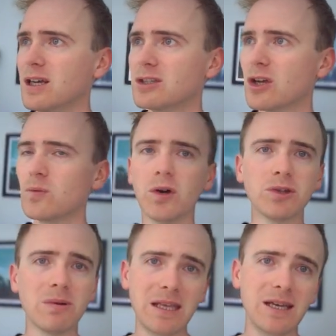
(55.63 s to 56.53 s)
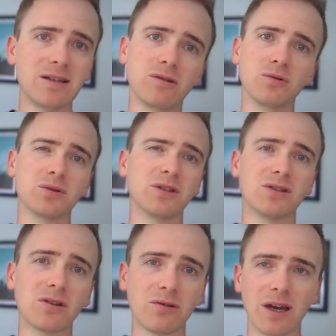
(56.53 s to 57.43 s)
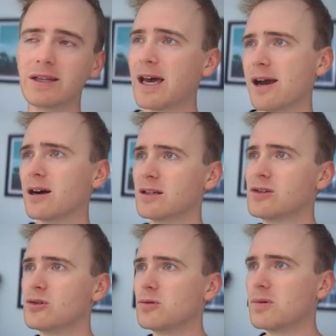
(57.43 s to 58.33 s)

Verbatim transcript: So what do we need in order to create an AI tool?